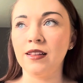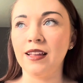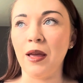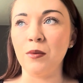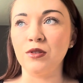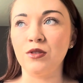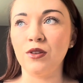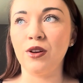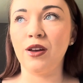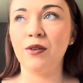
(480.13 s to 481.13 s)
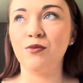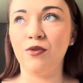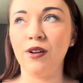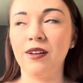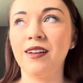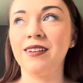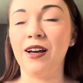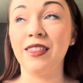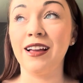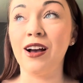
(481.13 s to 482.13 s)
it was,
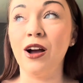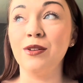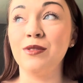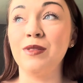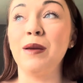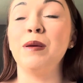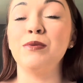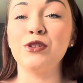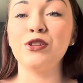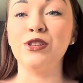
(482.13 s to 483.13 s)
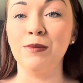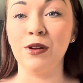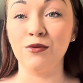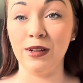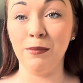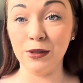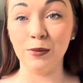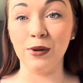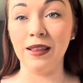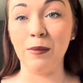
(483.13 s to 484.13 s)
I think people just assumed I was really
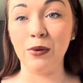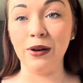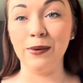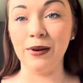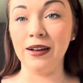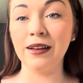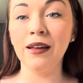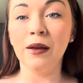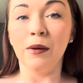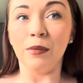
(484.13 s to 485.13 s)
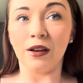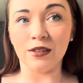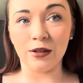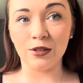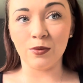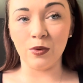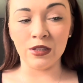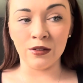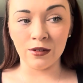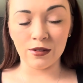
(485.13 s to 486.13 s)
miserable at that point at work, because I just
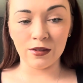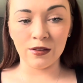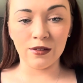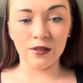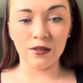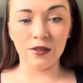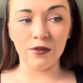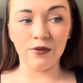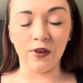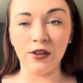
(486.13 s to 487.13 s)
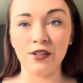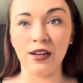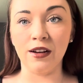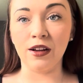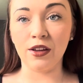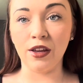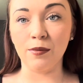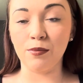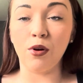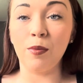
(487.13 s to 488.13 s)
wasn't functioning like a
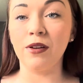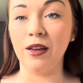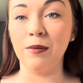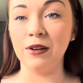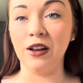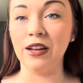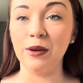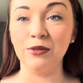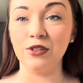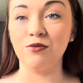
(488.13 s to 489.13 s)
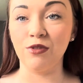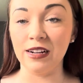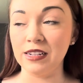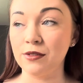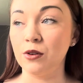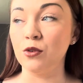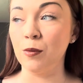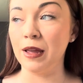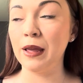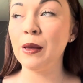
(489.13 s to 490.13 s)
proper human. Like it was just really difficult for
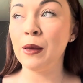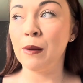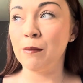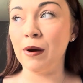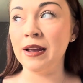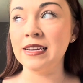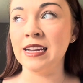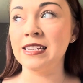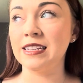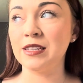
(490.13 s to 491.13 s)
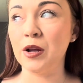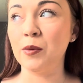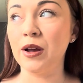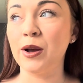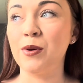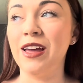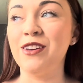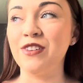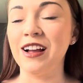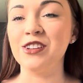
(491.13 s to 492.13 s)
me. My dentist that I work
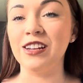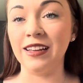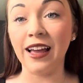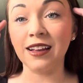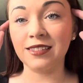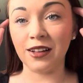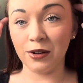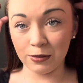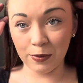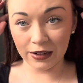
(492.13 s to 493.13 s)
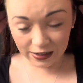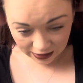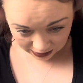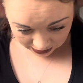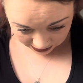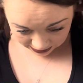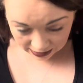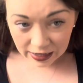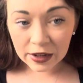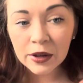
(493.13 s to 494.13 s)
with actually guessed that I was pregnant at
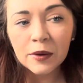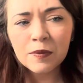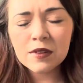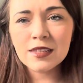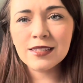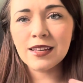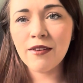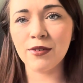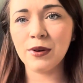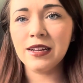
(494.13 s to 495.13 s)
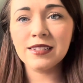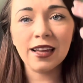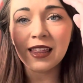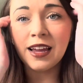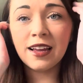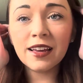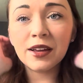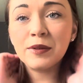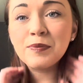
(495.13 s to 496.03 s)
like 7 weeks, I think.